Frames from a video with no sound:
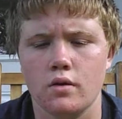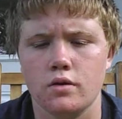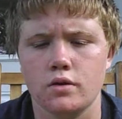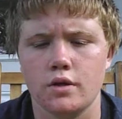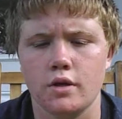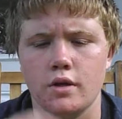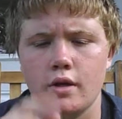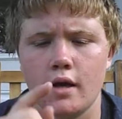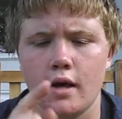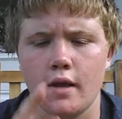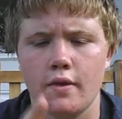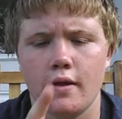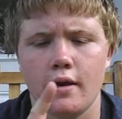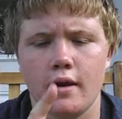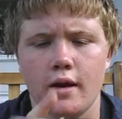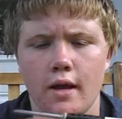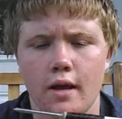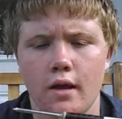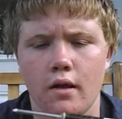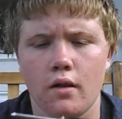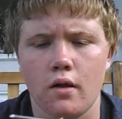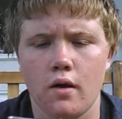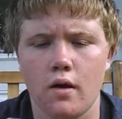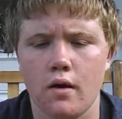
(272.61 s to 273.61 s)
So you cut the
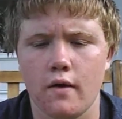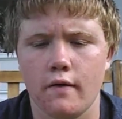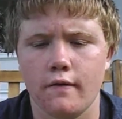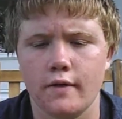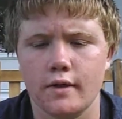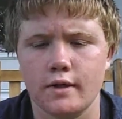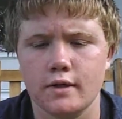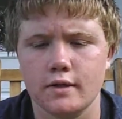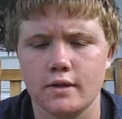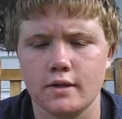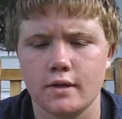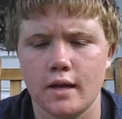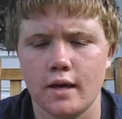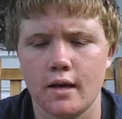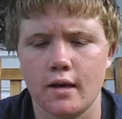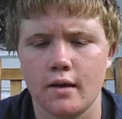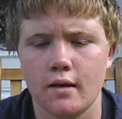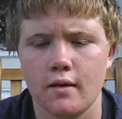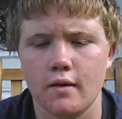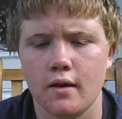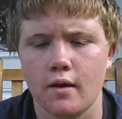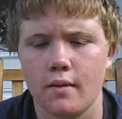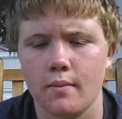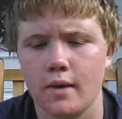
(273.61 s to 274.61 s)
nail off and you stick it
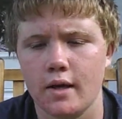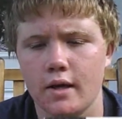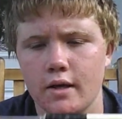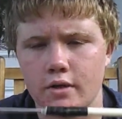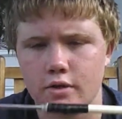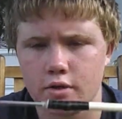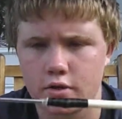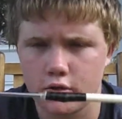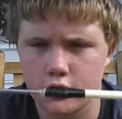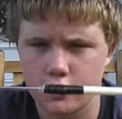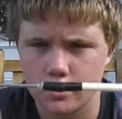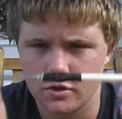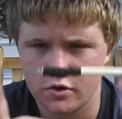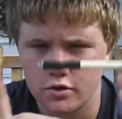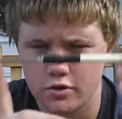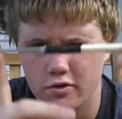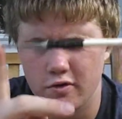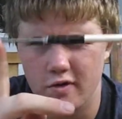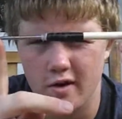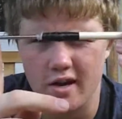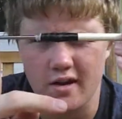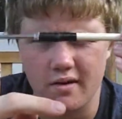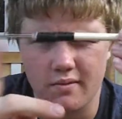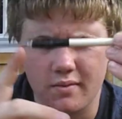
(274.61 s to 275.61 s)
in there and make sure it's
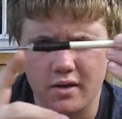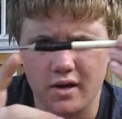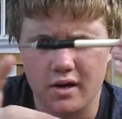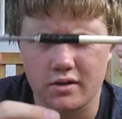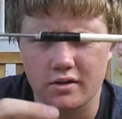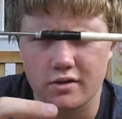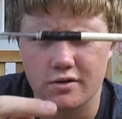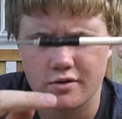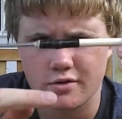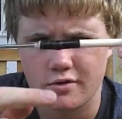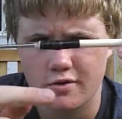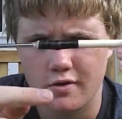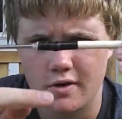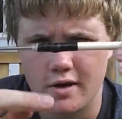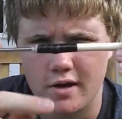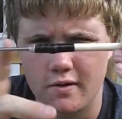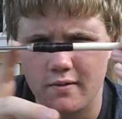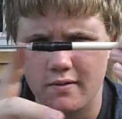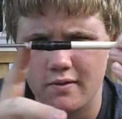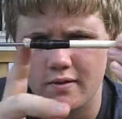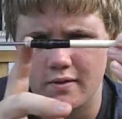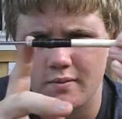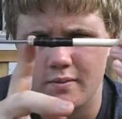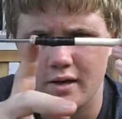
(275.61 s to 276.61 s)
straight. Mine's straight
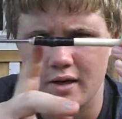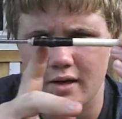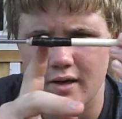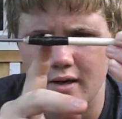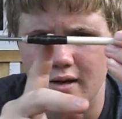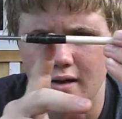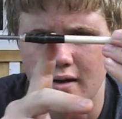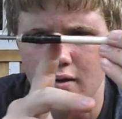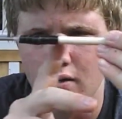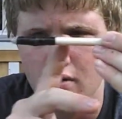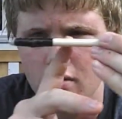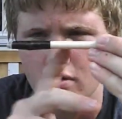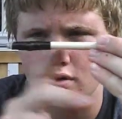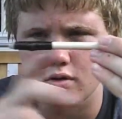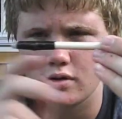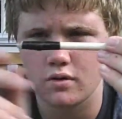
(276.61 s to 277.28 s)
with my dowel.